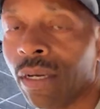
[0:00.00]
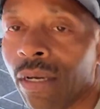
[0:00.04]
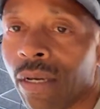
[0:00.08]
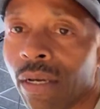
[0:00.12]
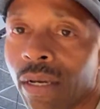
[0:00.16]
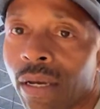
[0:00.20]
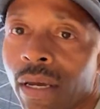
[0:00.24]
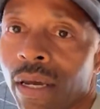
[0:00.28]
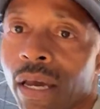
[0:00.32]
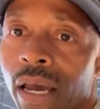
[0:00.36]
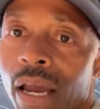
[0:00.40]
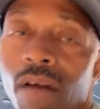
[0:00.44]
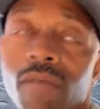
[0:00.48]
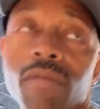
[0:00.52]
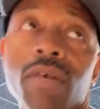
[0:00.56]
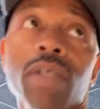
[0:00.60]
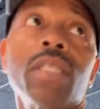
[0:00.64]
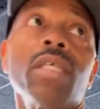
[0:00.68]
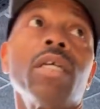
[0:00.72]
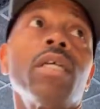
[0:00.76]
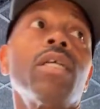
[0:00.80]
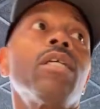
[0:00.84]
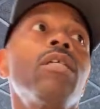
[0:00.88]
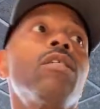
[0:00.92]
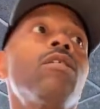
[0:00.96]
good,
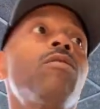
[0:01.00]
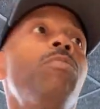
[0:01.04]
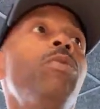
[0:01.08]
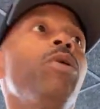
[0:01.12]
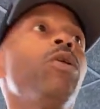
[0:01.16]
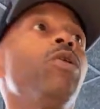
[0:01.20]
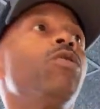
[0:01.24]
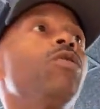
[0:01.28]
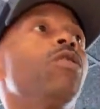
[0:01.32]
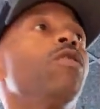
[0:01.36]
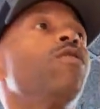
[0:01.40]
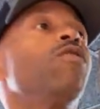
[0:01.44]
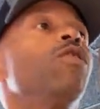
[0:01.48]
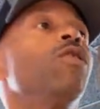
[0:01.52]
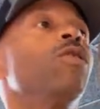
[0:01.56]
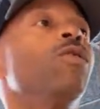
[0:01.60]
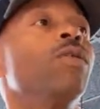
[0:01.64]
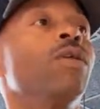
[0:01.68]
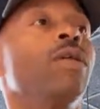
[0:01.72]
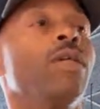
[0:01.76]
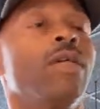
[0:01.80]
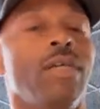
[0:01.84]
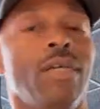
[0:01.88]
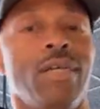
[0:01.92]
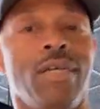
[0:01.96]
Everything is beautiful.
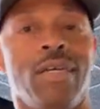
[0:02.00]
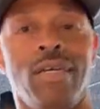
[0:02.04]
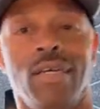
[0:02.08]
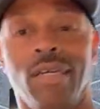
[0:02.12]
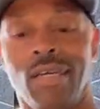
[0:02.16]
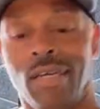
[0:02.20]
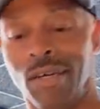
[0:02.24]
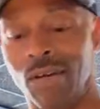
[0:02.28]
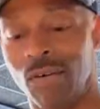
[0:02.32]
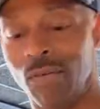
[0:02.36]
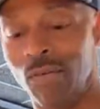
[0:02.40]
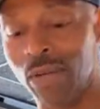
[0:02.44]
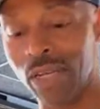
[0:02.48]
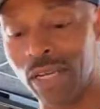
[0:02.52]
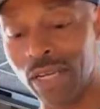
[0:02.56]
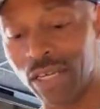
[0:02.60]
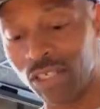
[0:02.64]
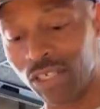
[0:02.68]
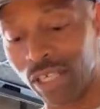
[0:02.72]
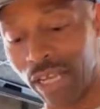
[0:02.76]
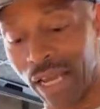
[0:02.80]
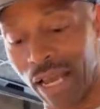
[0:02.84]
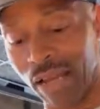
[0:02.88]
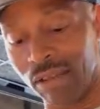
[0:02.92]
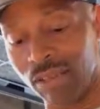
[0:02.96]
We're going
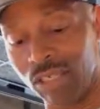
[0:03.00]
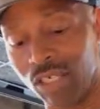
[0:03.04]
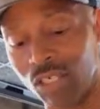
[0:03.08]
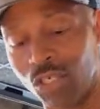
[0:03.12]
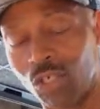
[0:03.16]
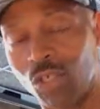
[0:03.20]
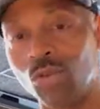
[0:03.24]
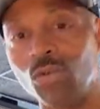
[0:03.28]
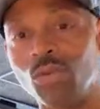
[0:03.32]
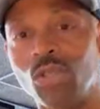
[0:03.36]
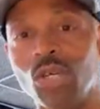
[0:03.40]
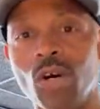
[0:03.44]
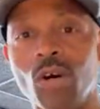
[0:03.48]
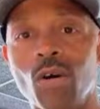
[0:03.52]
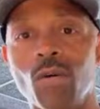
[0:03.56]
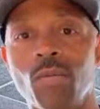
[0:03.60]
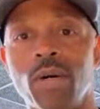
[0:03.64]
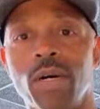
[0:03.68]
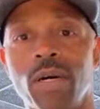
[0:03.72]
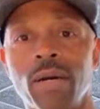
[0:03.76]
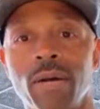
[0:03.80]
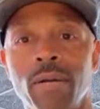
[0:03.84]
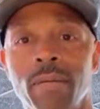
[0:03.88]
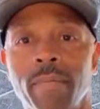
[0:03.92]
to check out this Qdoba.